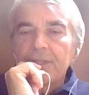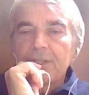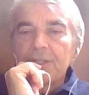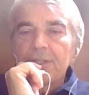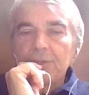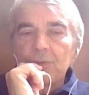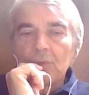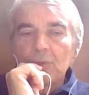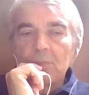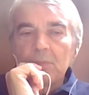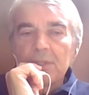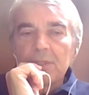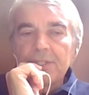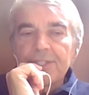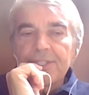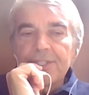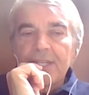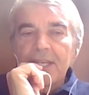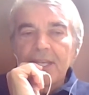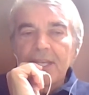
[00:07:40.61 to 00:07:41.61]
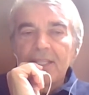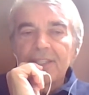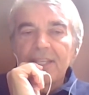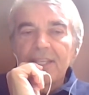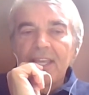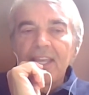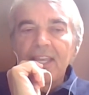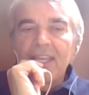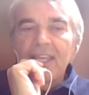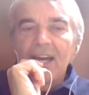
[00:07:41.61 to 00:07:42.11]
humans and
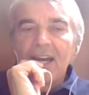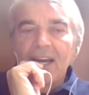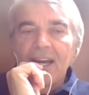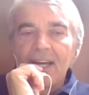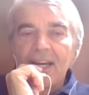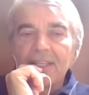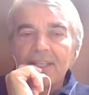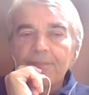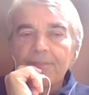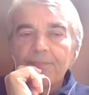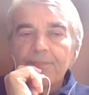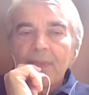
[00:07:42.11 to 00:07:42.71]
AI,